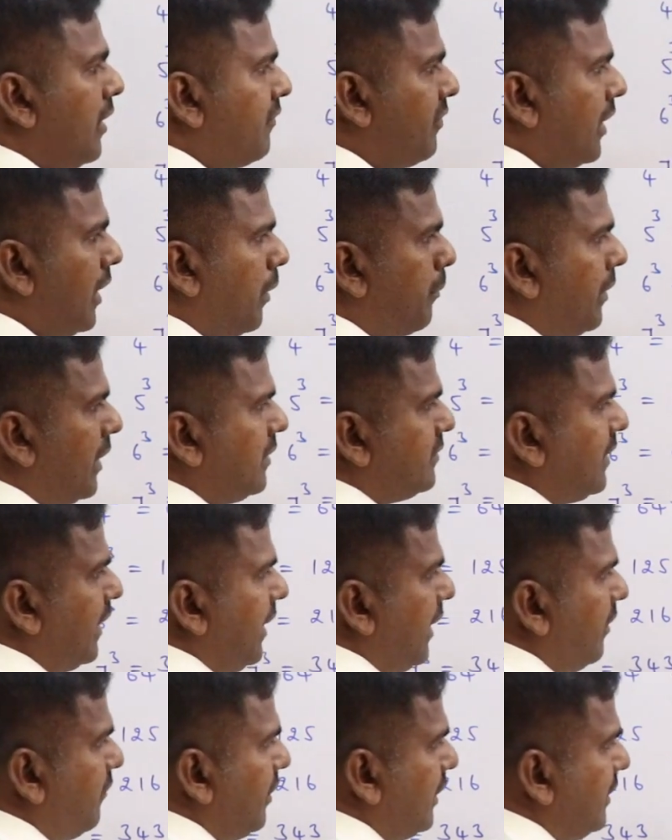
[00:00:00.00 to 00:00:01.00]
If a number is
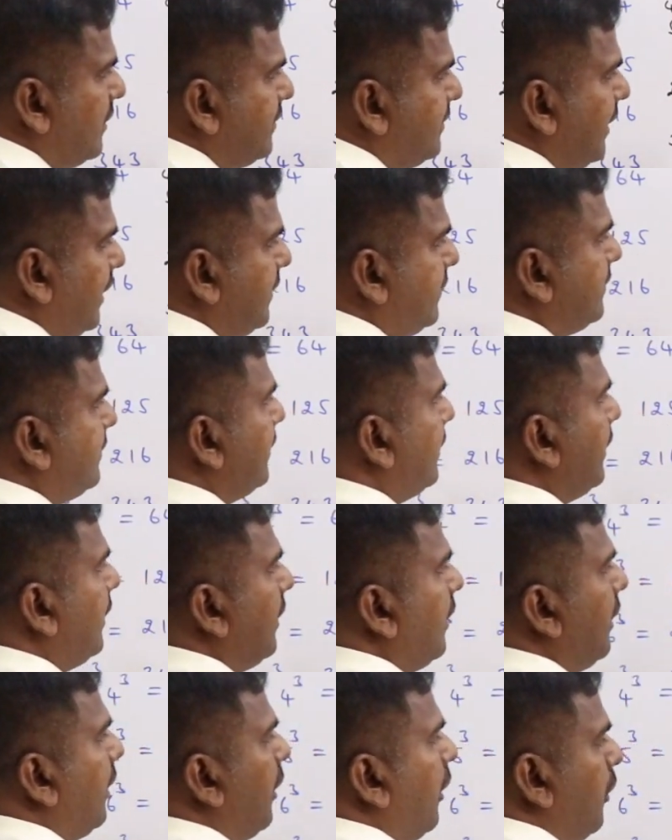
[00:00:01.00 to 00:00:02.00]
ending with 6,
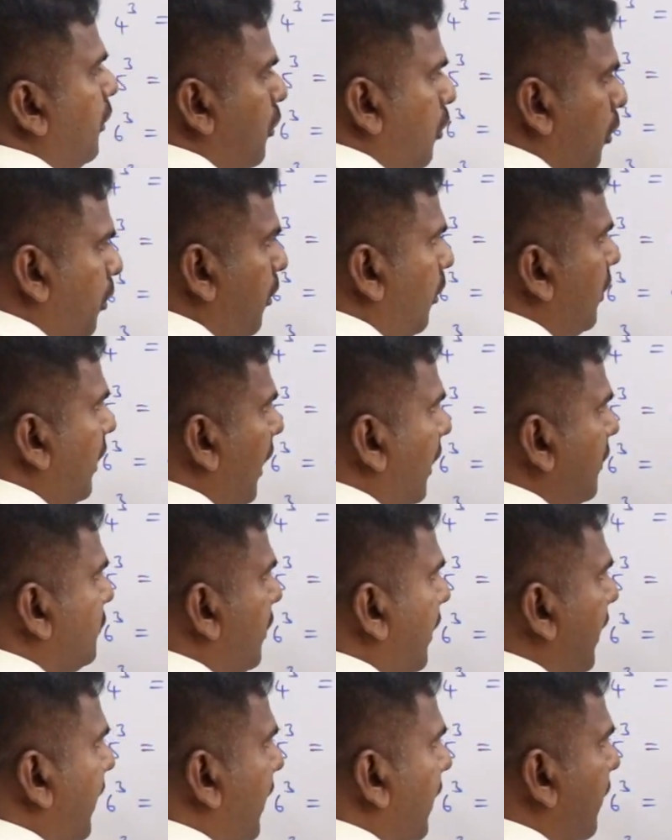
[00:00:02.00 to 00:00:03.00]
cube root
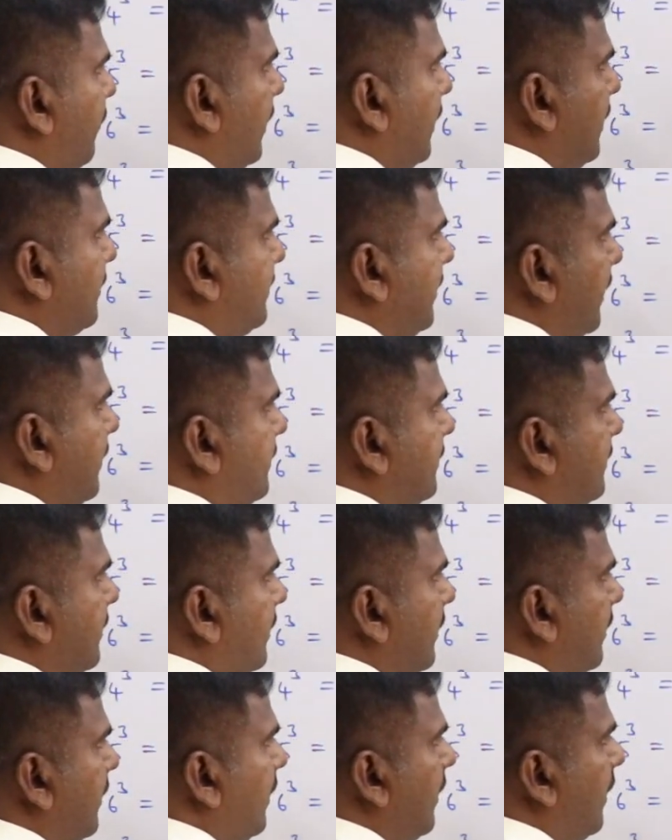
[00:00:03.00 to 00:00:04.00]
also ending with 6.